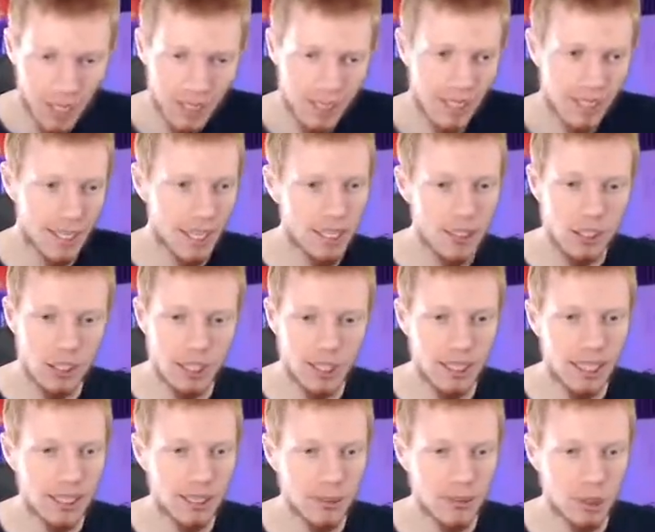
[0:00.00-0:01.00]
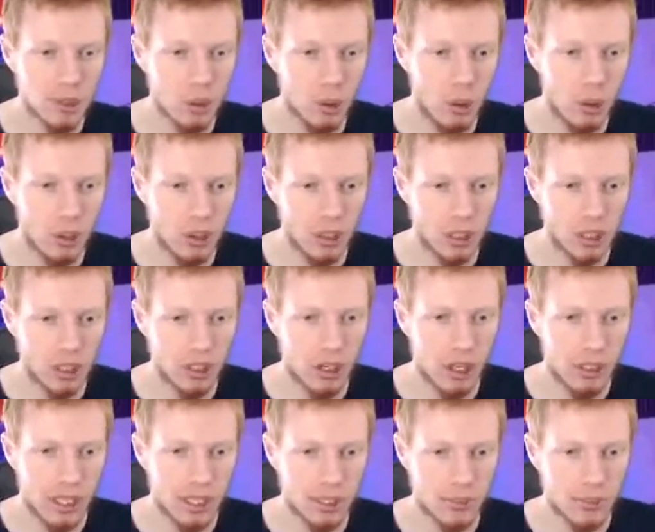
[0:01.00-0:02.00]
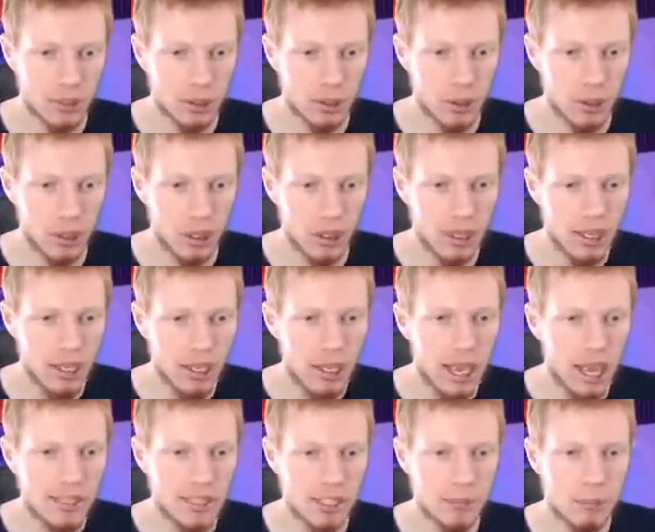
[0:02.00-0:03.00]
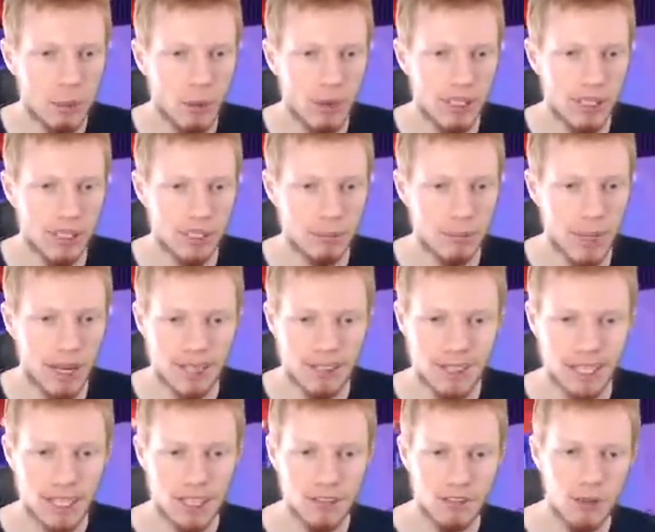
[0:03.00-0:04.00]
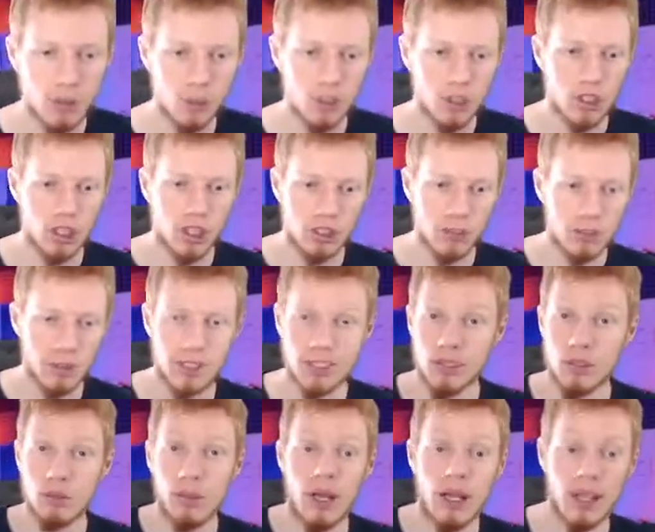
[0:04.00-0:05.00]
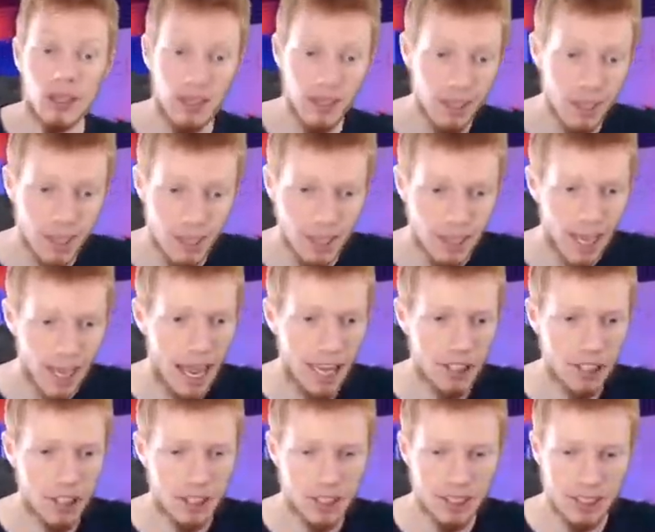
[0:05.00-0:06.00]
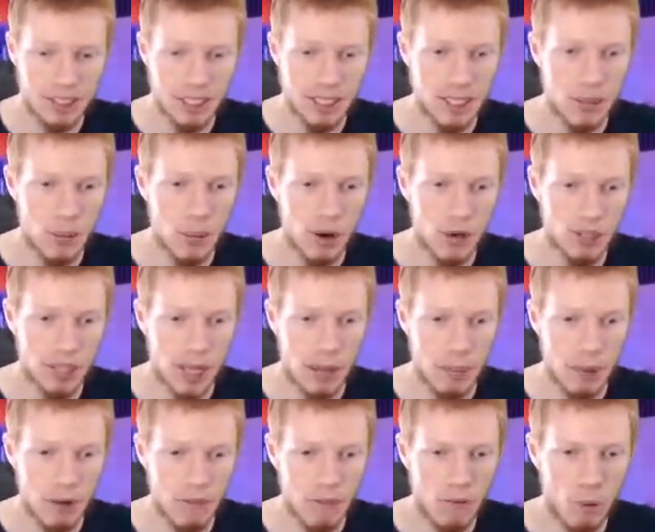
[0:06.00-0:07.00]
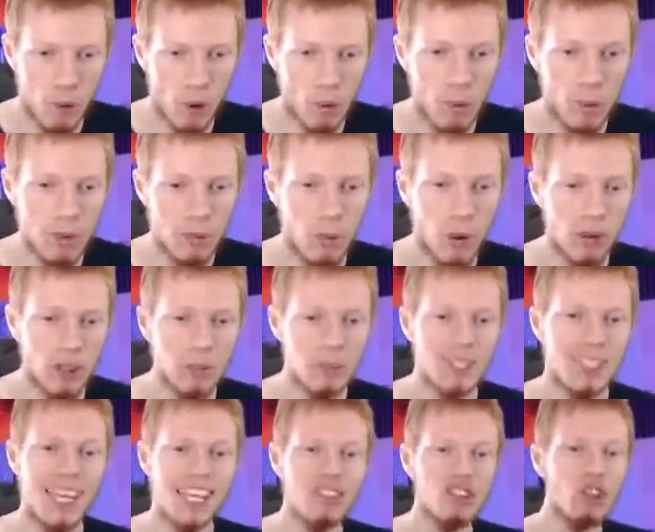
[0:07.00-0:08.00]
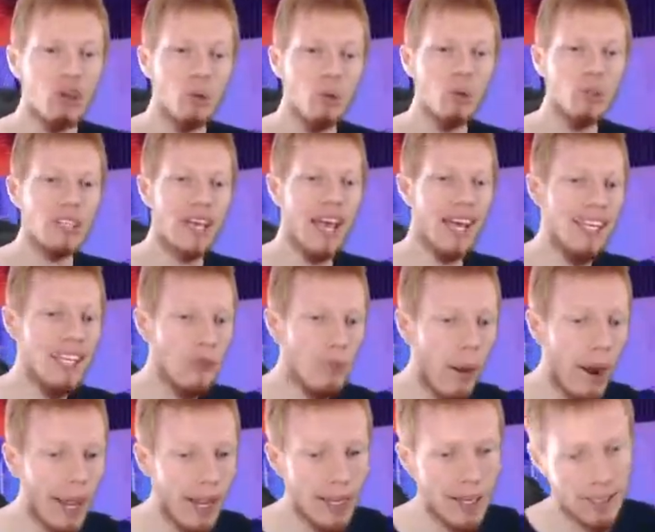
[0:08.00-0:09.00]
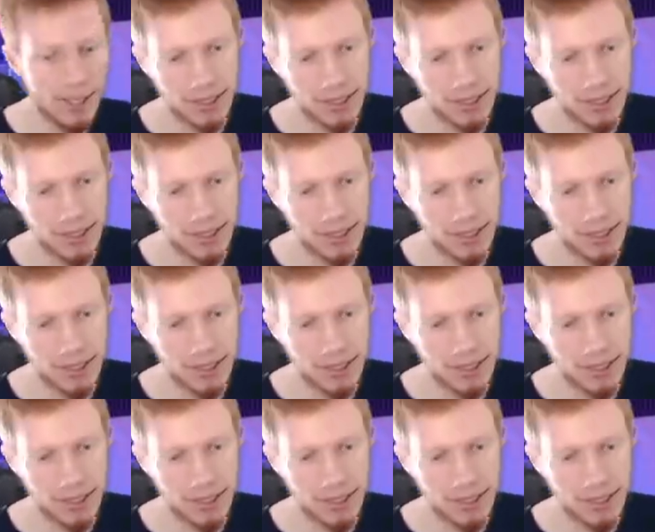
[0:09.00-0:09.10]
Yeah, again, you can let them score. You can not let them score. At this point, it doesn't matter taking four shots because, well, as you can see, we're already up by four. We want them to get twos anyway.